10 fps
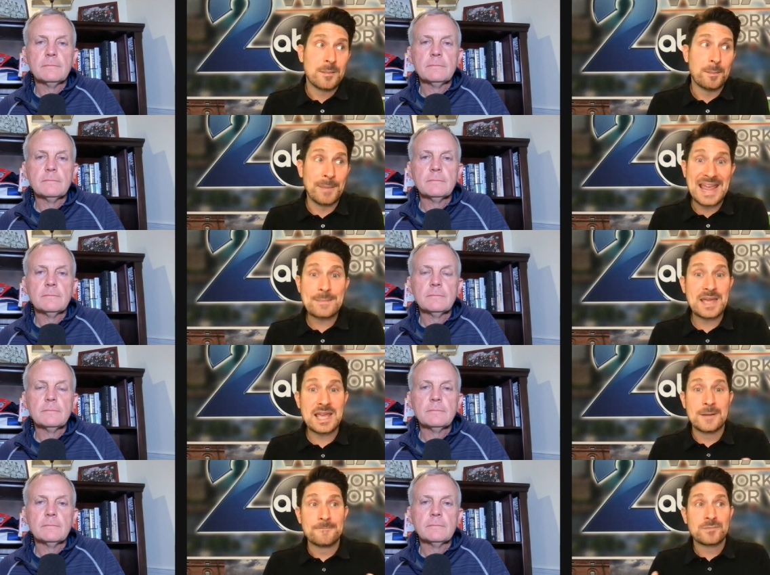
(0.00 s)

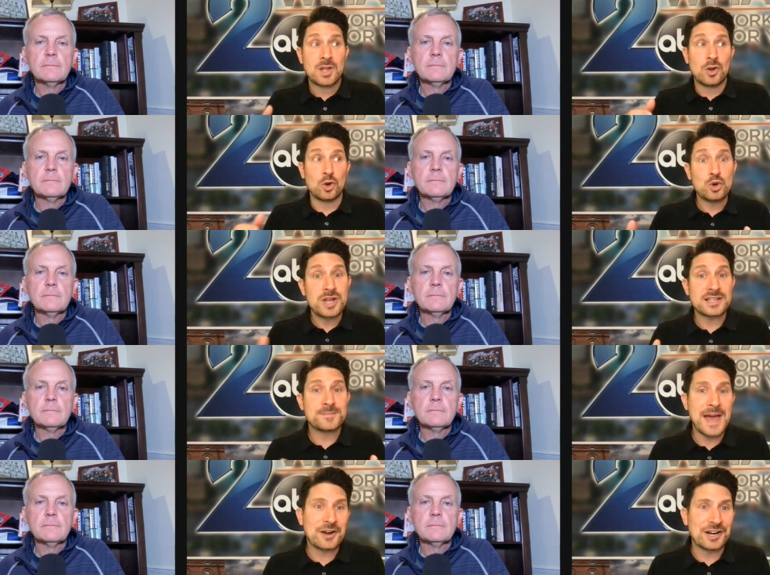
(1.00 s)
Speaker 1: maybe who does
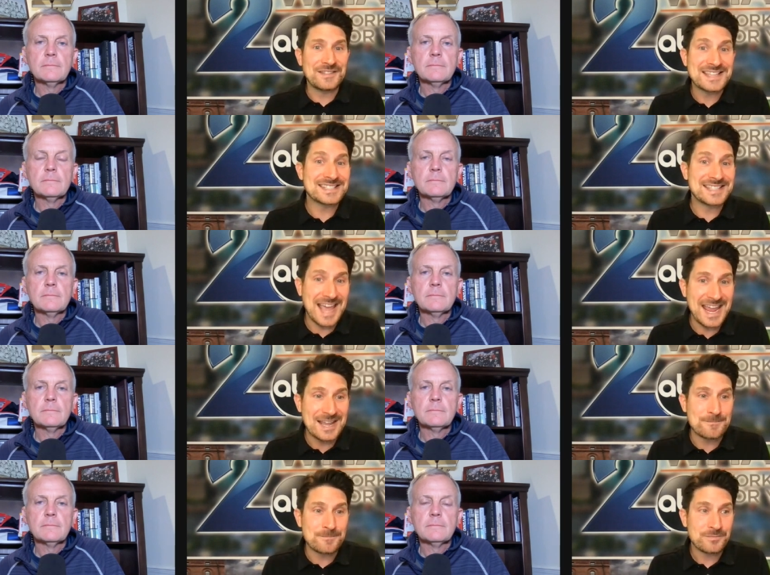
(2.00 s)
better in this
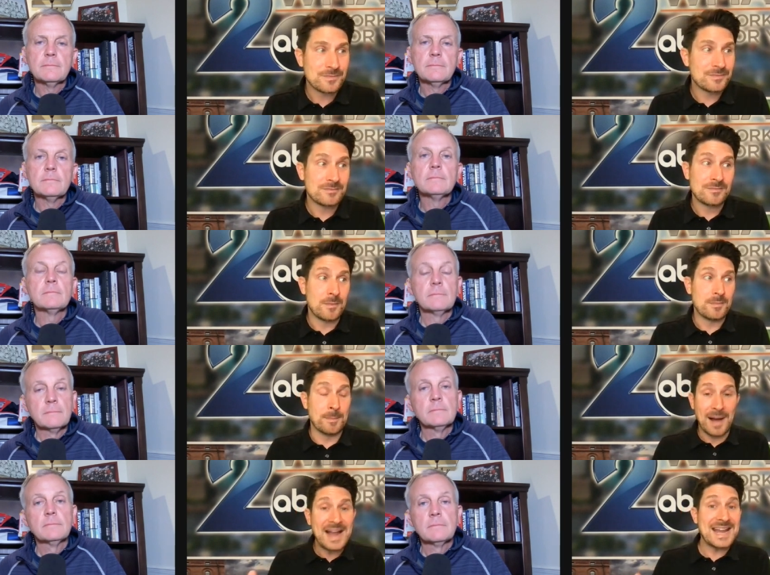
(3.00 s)
game
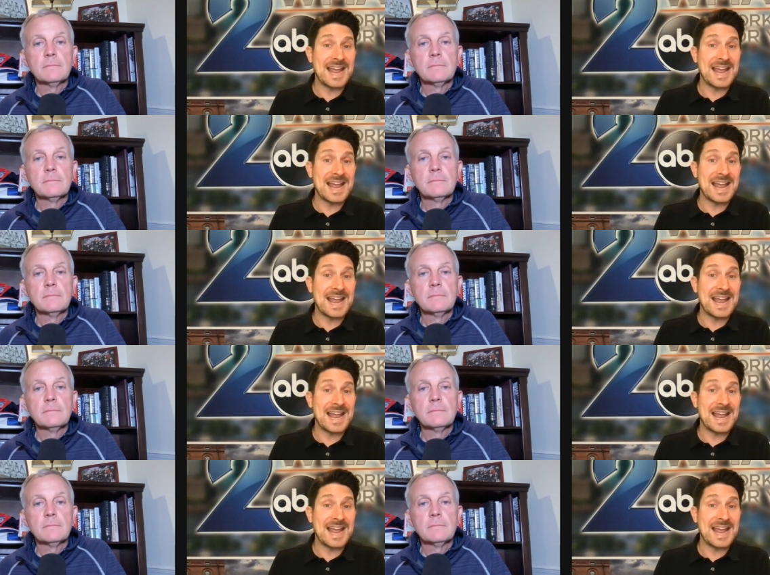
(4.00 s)
might